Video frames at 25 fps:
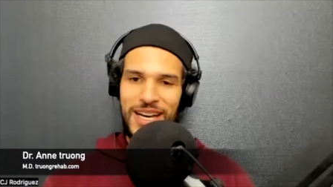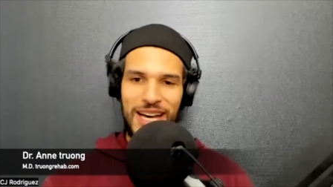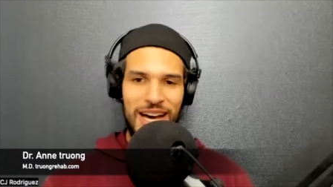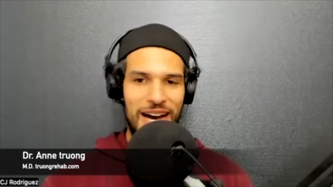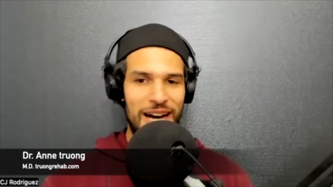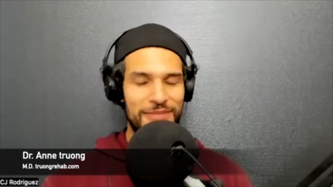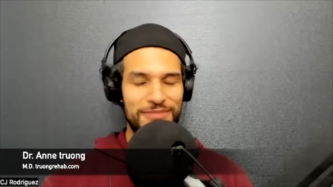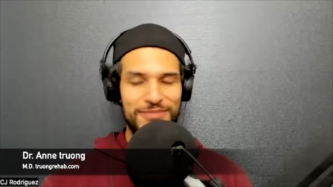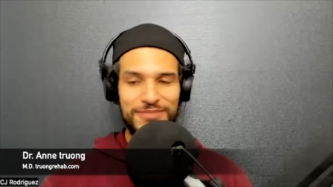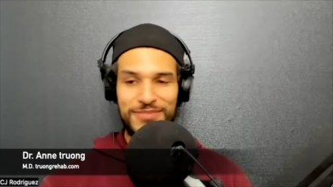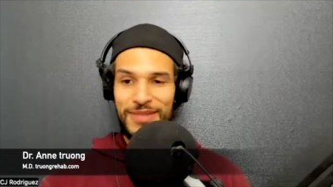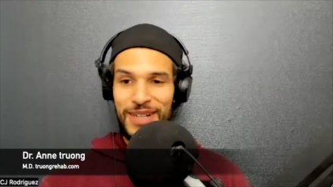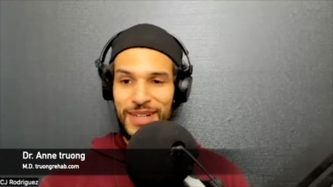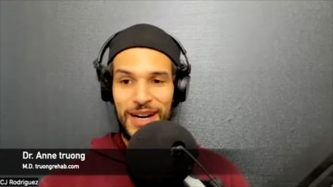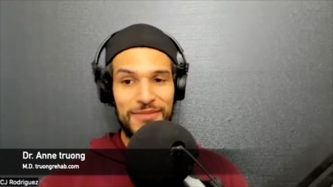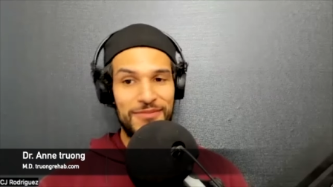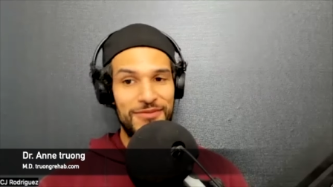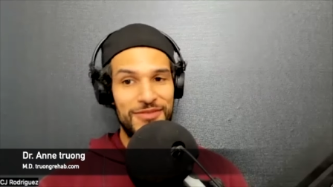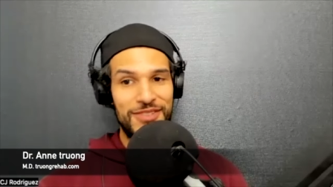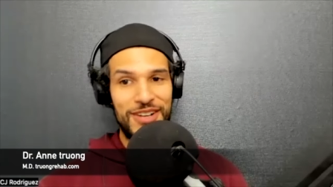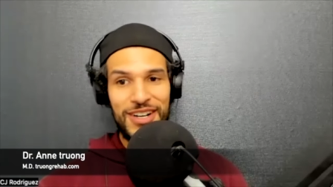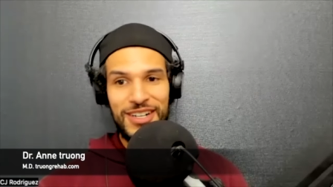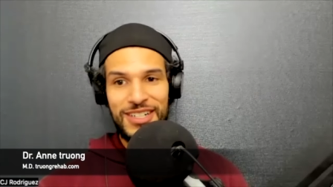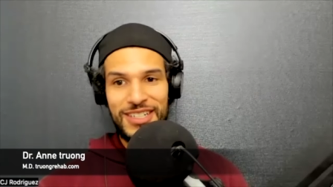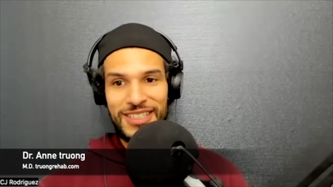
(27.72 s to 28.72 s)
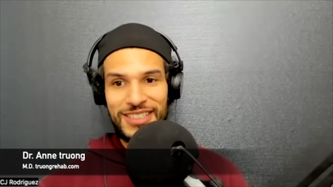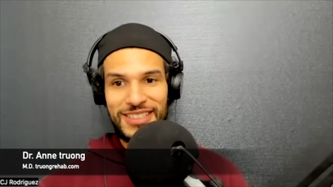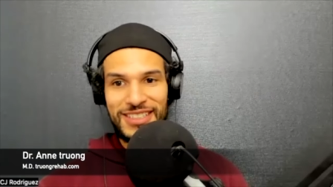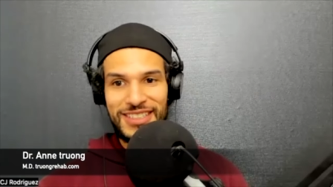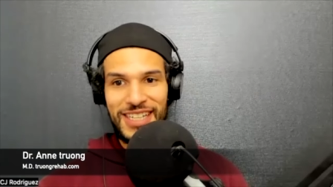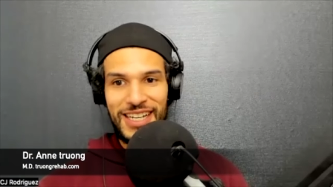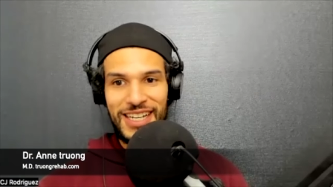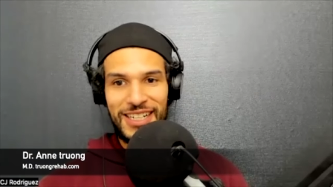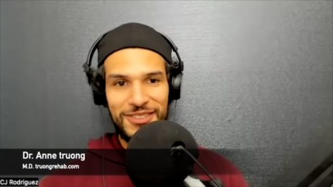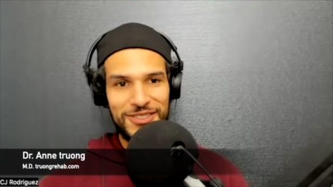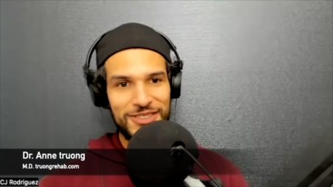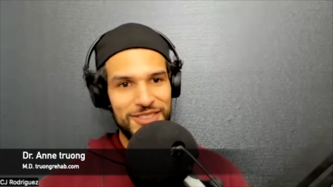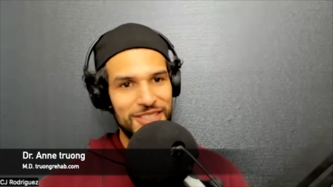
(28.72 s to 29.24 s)
I'm I'm very
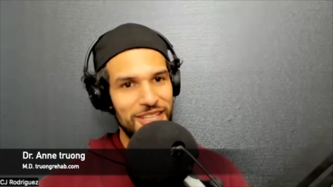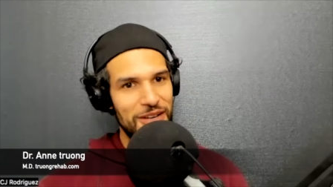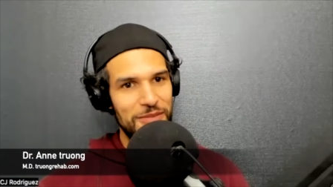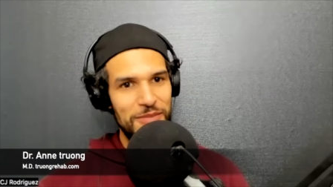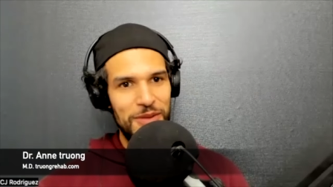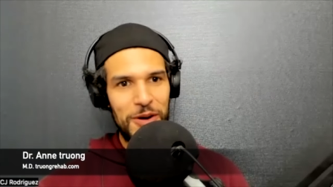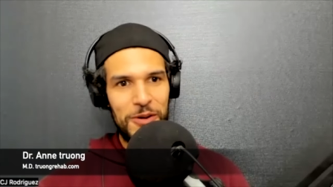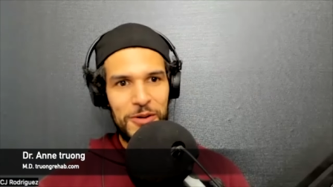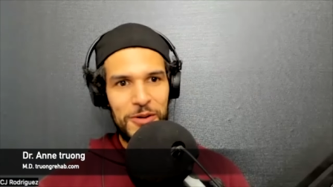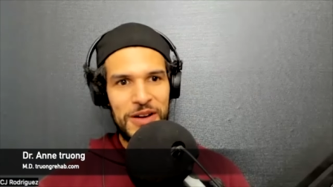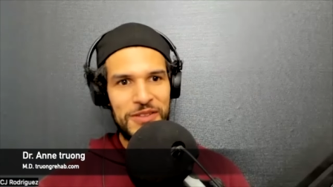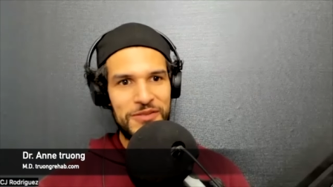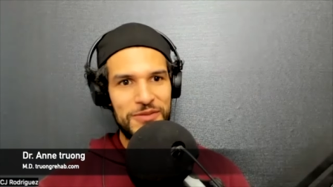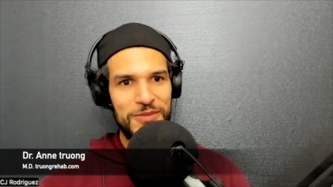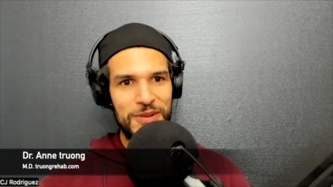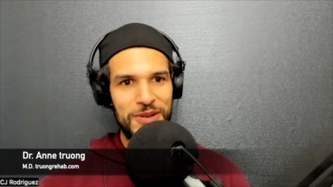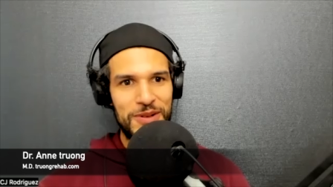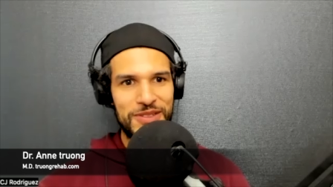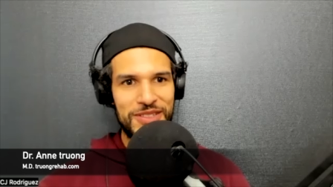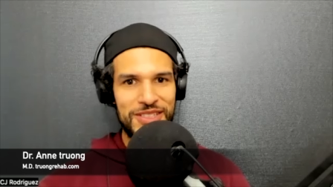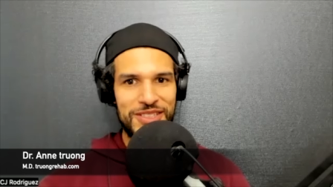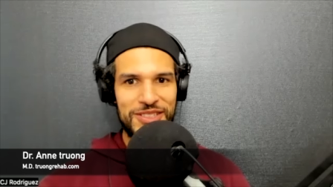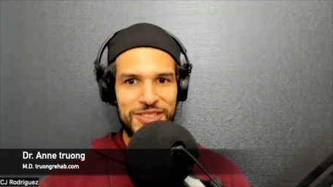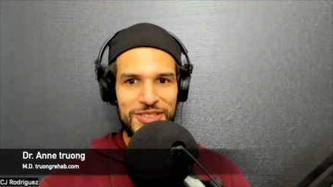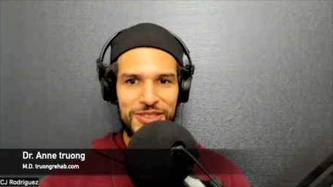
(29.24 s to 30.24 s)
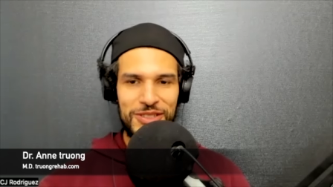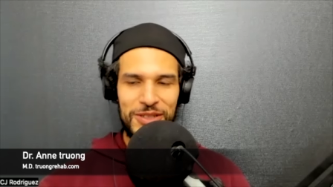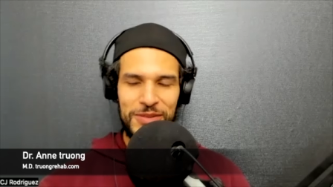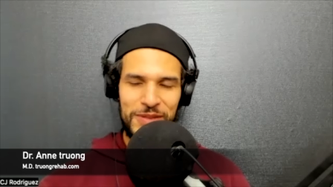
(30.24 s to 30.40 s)
excited. I was telling my wife about this too.